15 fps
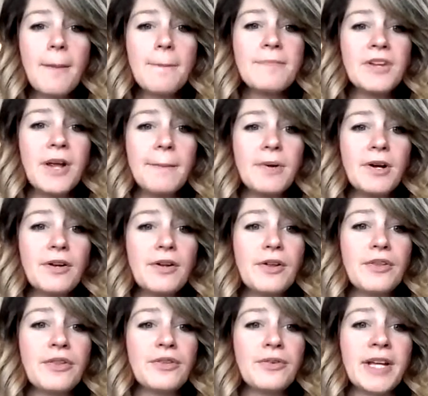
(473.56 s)

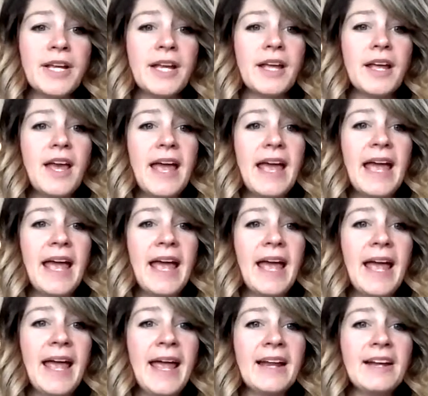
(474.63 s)
Number 3,
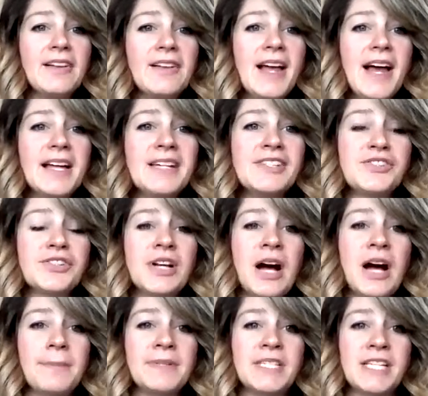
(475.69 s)
analyze your
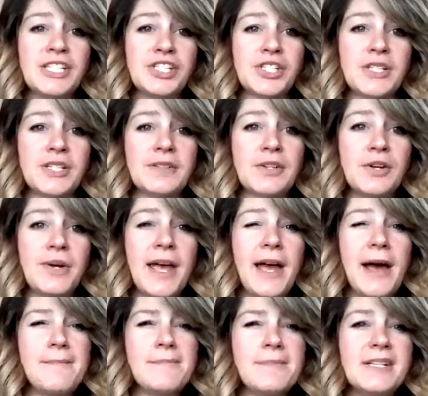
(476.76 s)
competition. Okay,
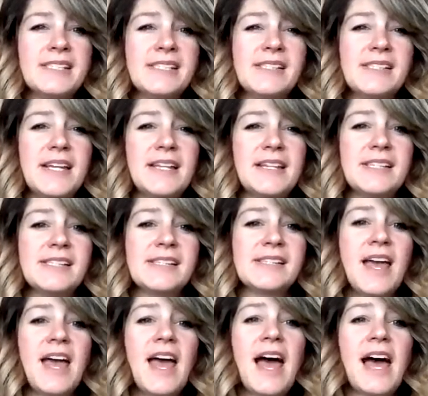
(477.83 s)
I'm going to say this,
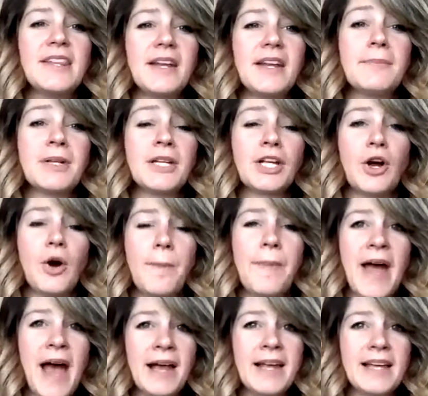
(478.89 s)
and then I'm going to go
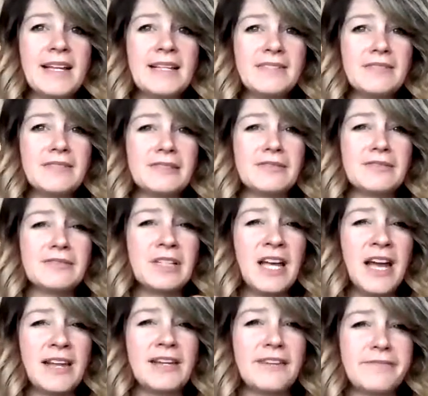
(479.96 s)
back and
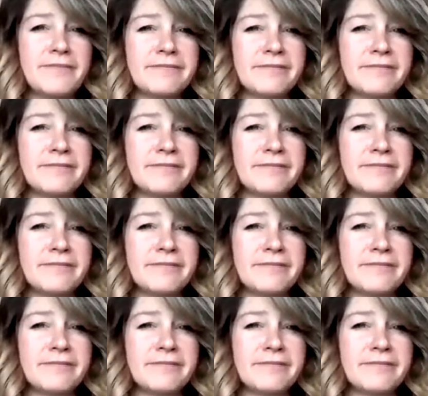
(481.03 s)
kind of